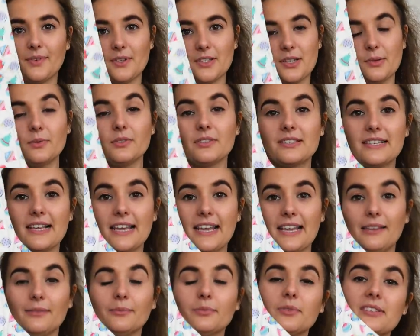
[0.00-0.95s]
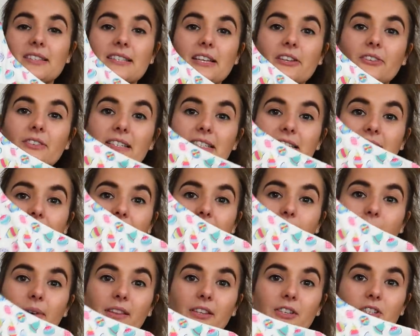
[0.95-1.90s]
So we'll see. We'll see on the
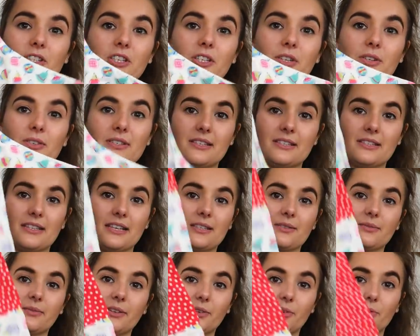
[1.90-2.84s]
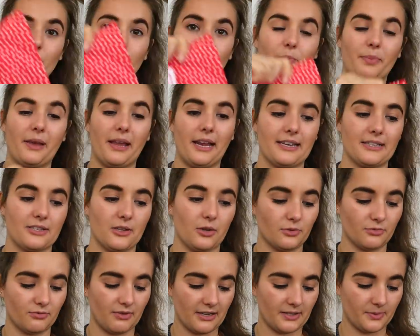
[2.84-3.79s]
day whether she uses this one or P's
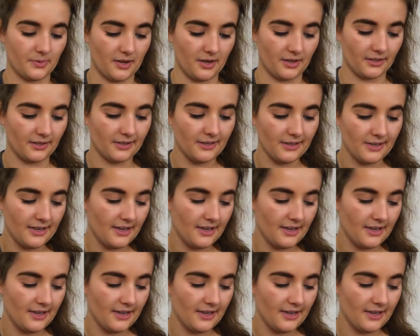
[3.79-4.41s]
old red one.